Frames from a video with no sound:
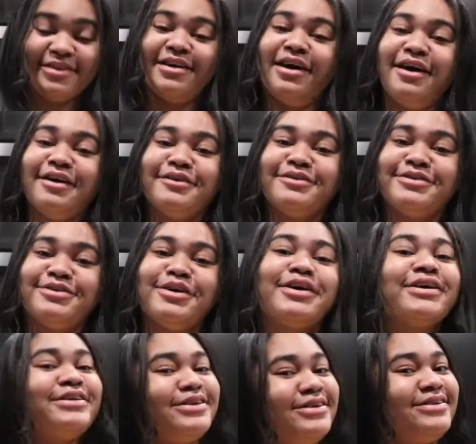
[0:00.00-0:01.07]
Yeah, so I
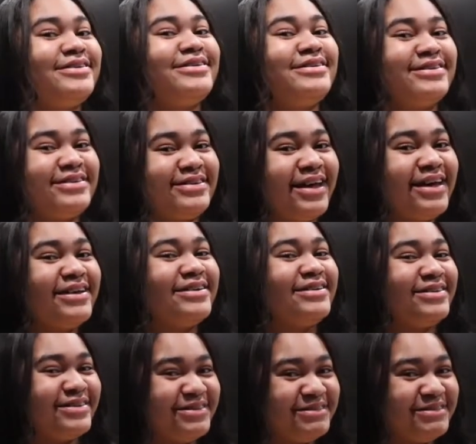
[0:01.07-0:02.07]
guess it's a success.